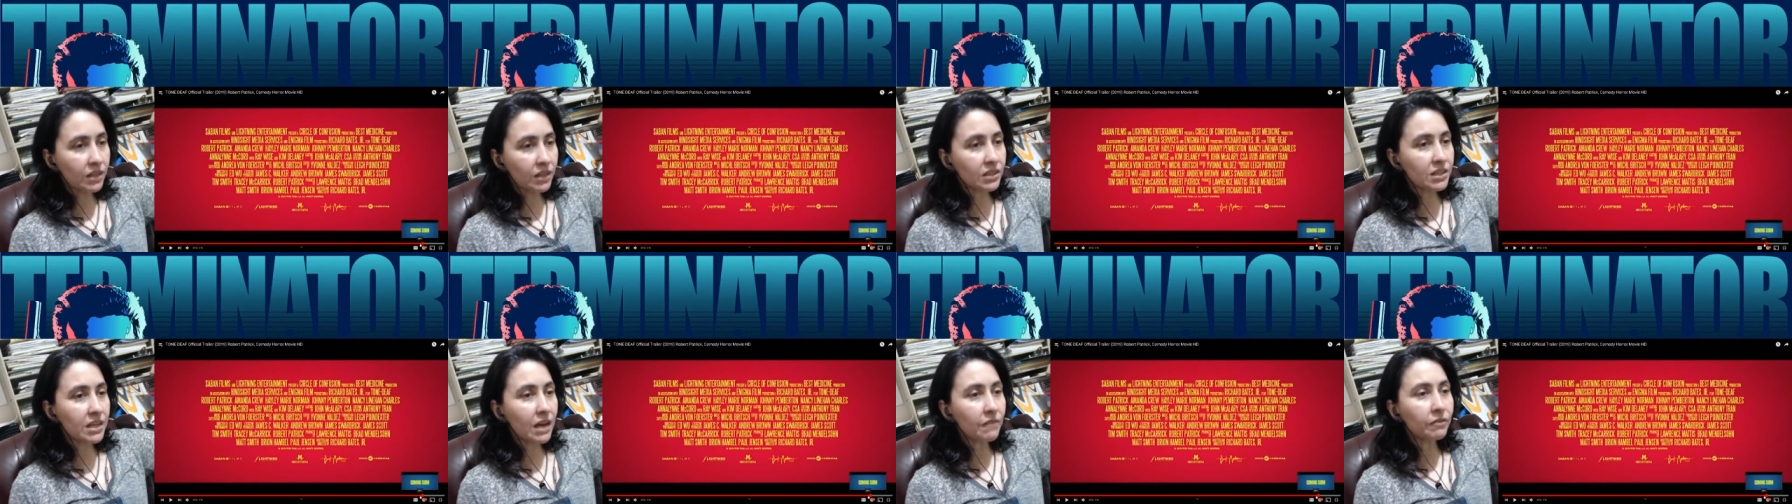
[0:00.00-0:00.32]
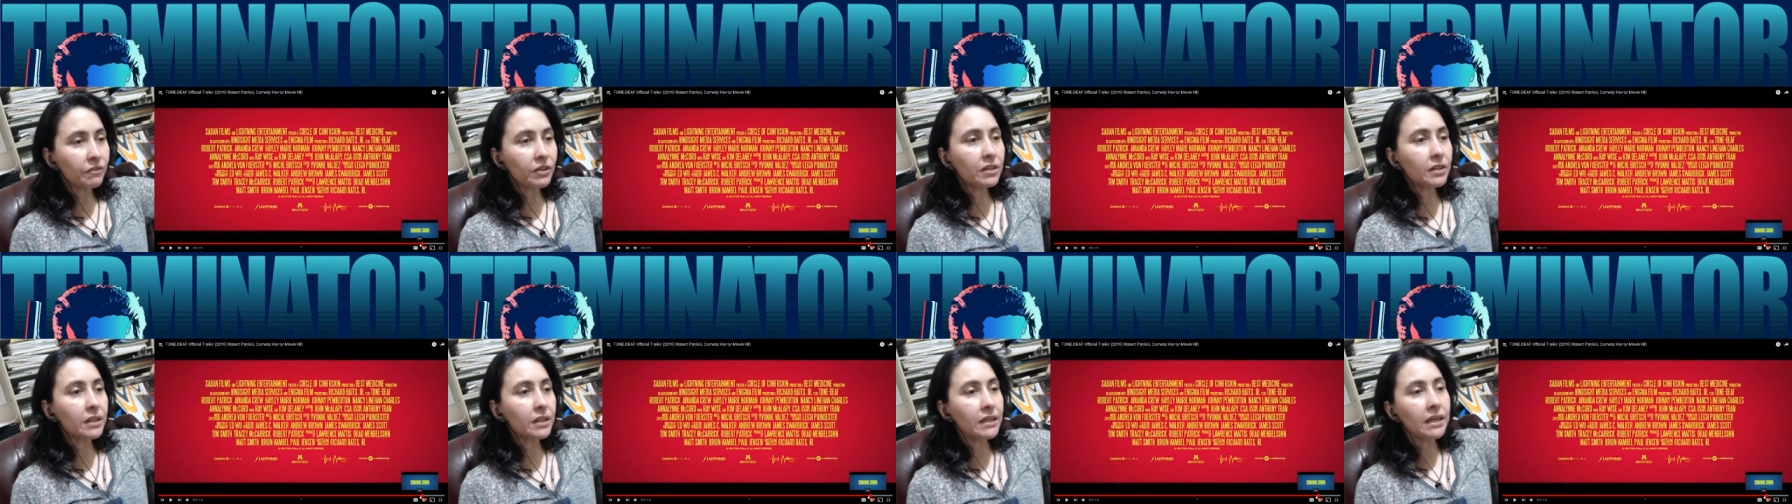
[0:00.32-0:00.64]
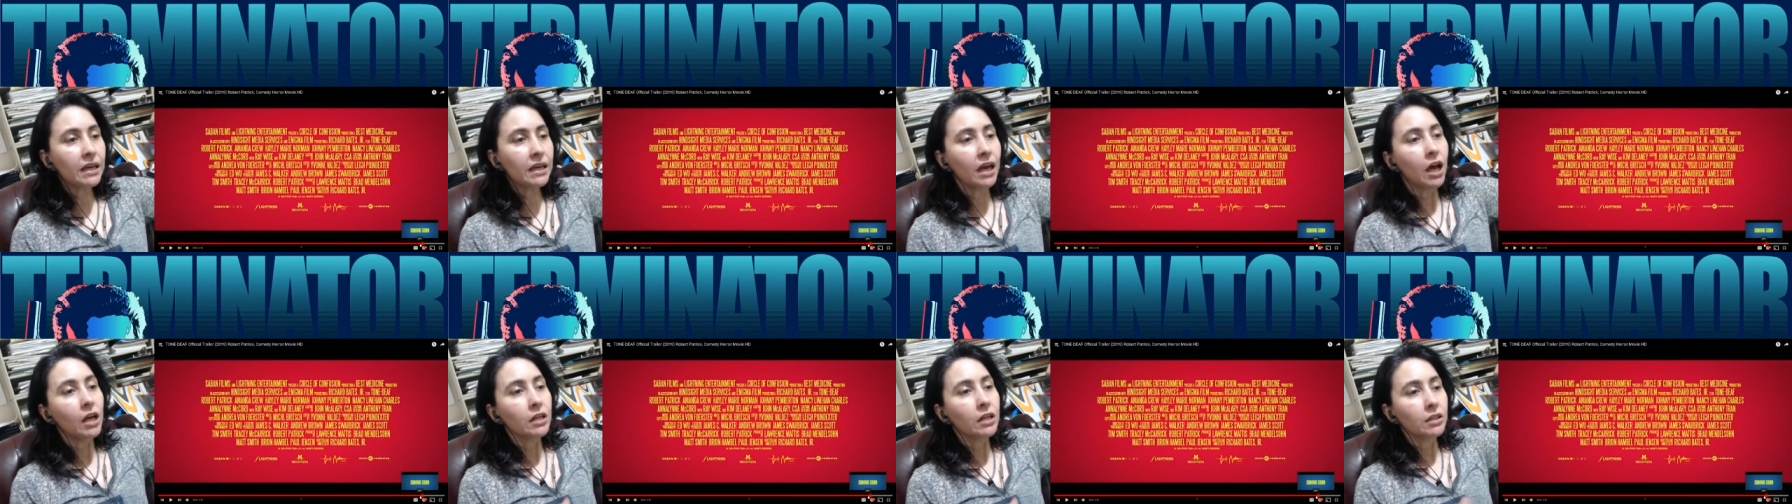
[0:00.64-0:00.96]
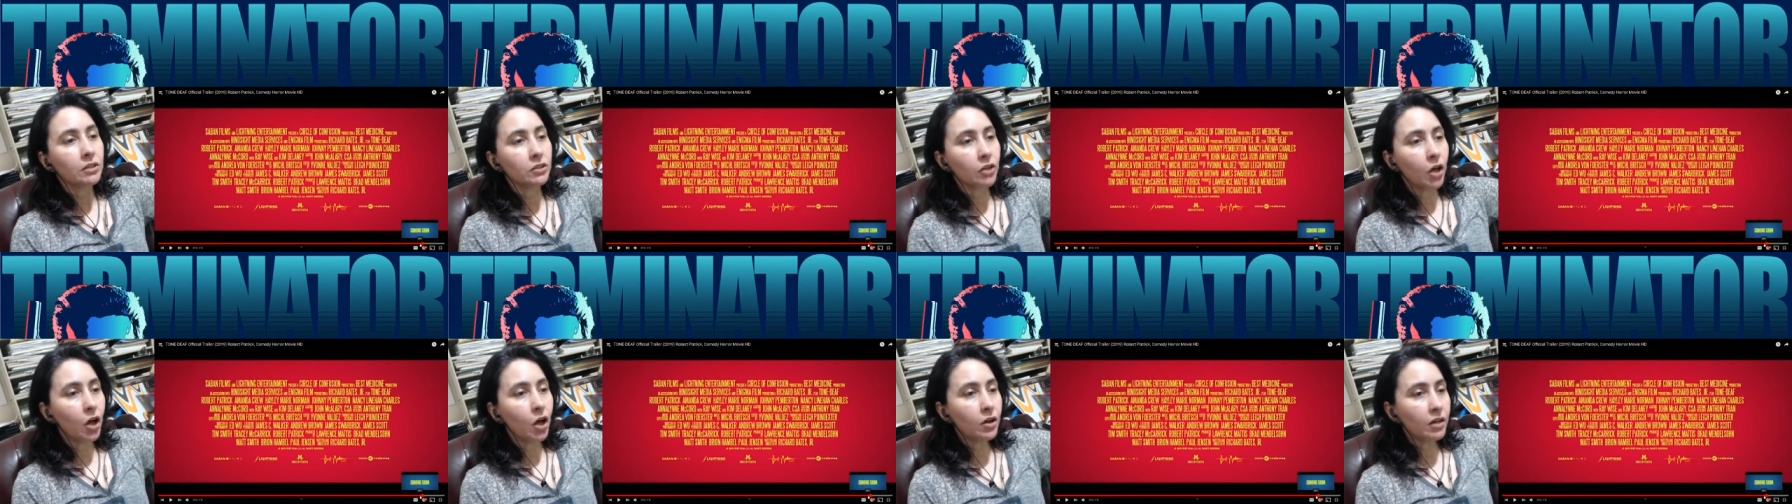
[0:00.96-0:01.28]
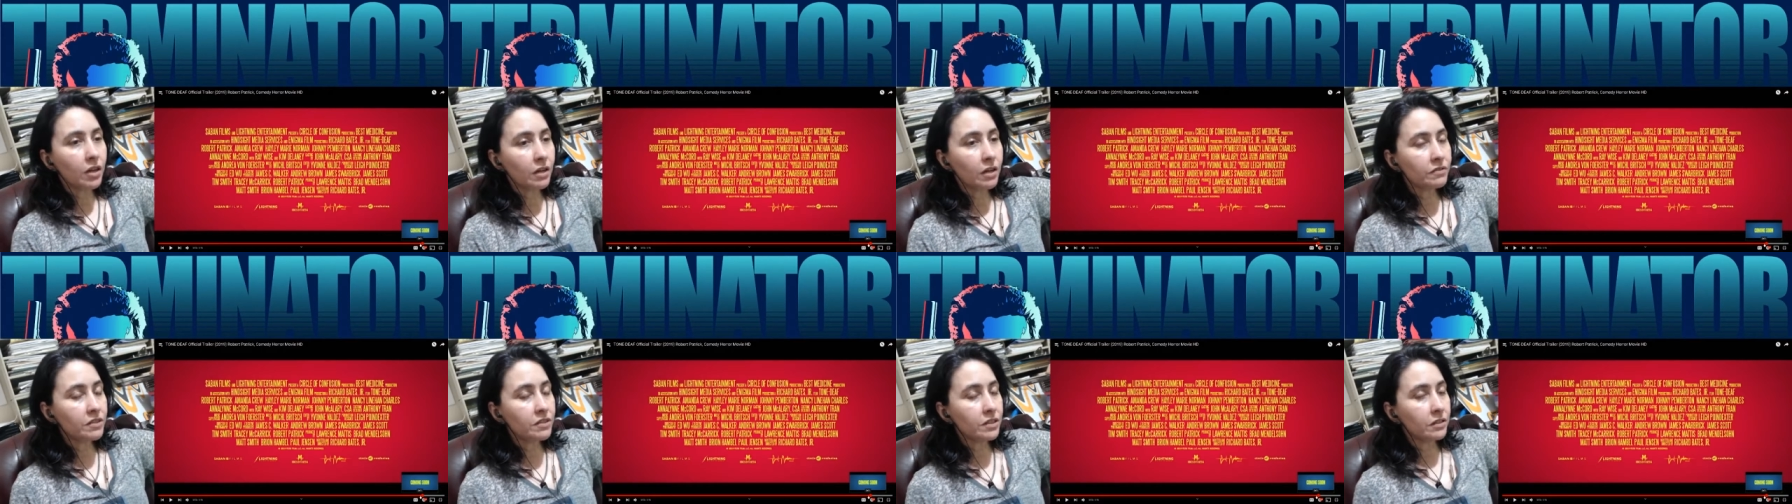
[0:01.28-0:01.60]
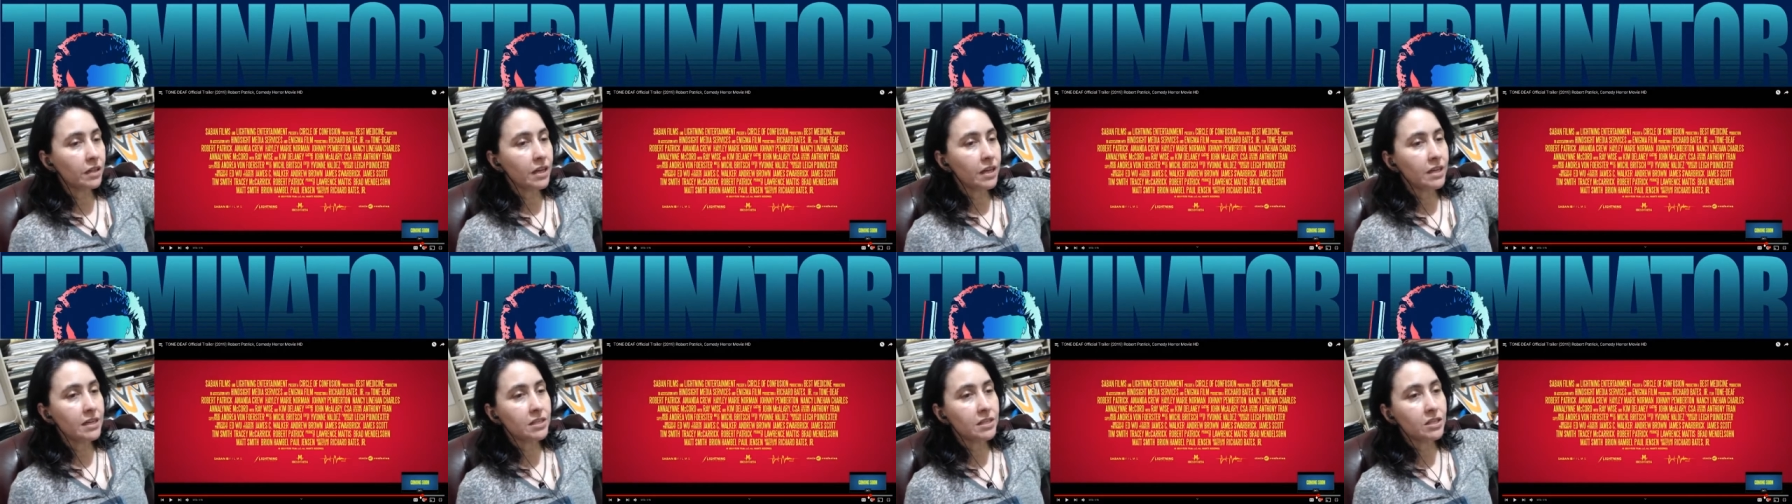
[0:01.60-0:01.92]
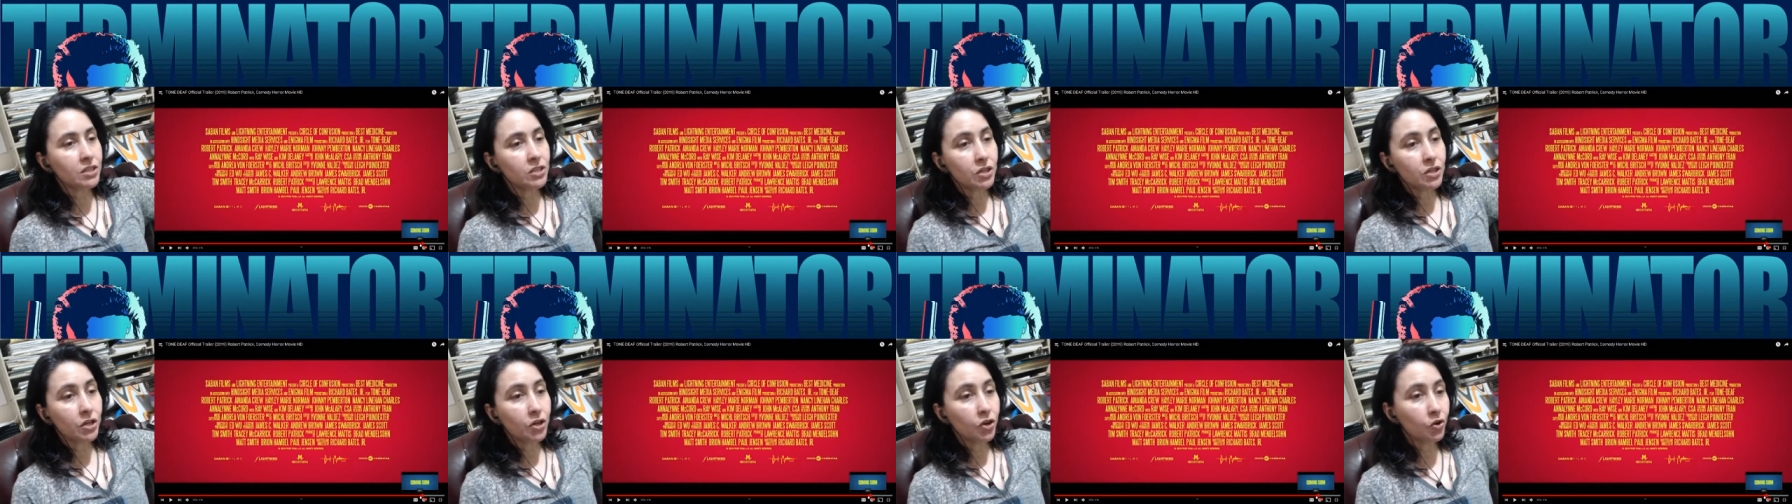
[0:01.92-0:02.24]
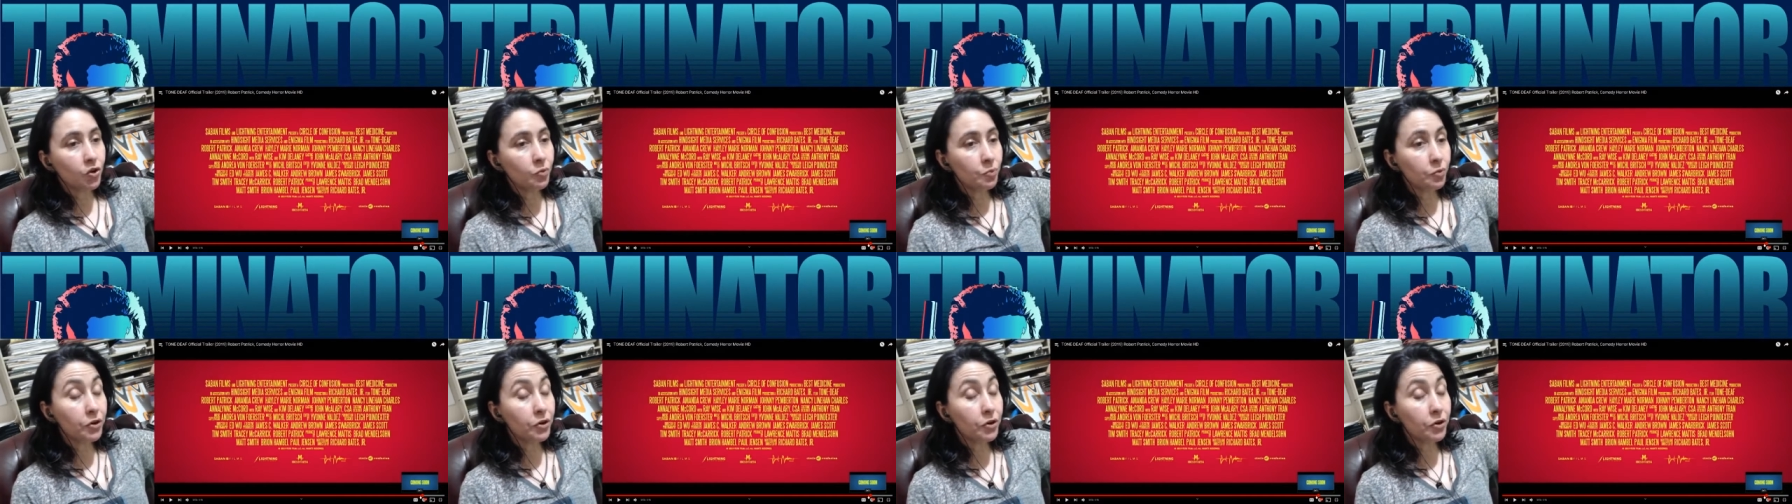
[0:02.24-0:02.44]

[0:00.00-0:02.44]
definitely long enough to let us know